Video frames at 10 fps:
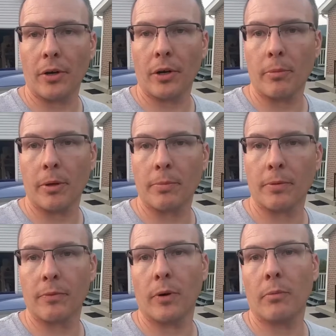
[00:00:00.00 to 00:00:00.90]
Automotive
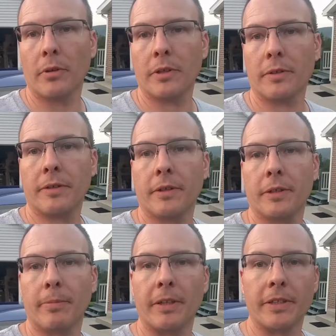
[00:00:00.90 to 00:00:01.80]
Performance,
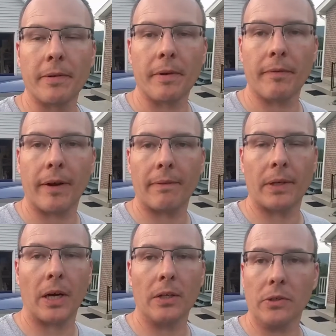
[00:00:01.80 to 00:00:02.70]
spent
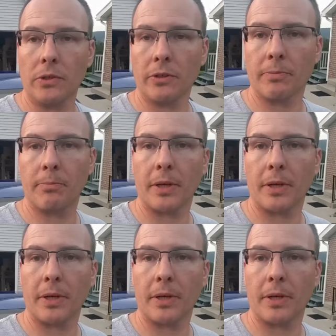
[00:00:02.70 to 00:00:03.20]
$75,